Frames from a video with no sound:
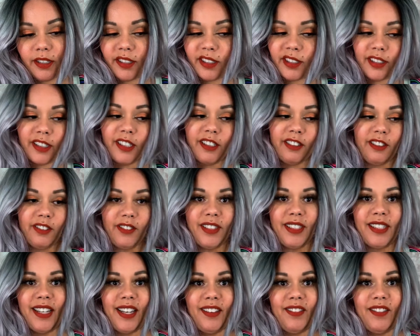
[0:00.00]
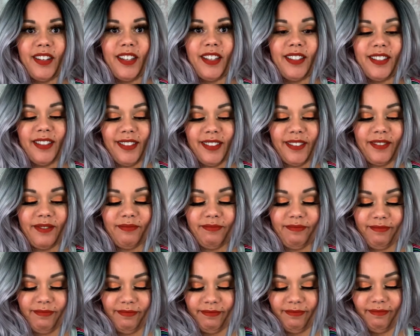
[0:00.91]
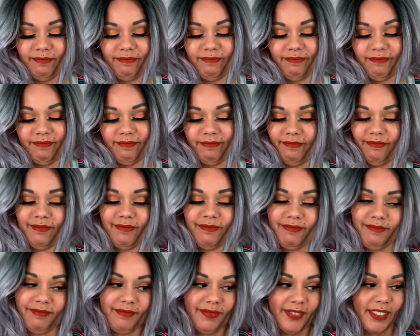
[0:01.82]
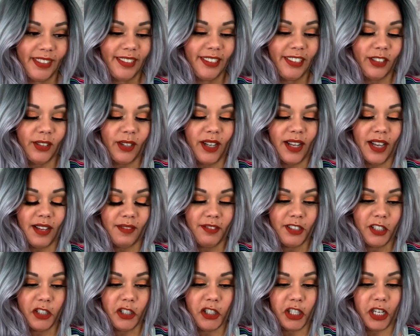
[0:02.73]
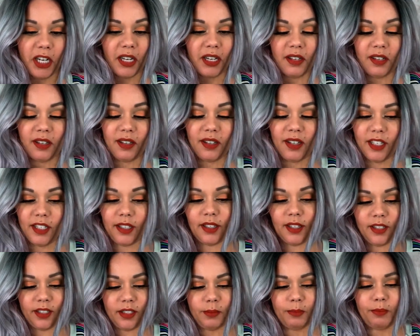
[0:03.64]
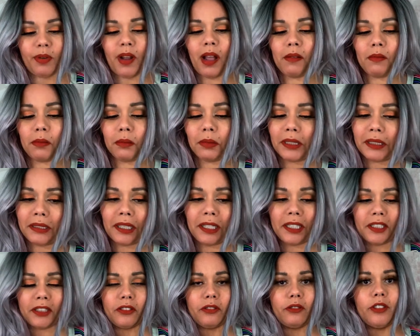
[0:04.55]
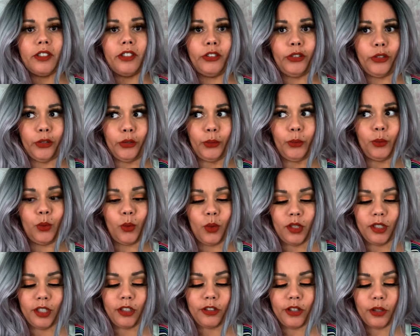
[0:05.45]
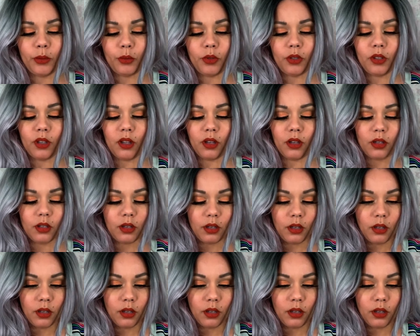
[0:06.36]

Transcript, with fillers: on, so I don't know what time it is. So I'll have to check. It, it's probably like one or two o'clock.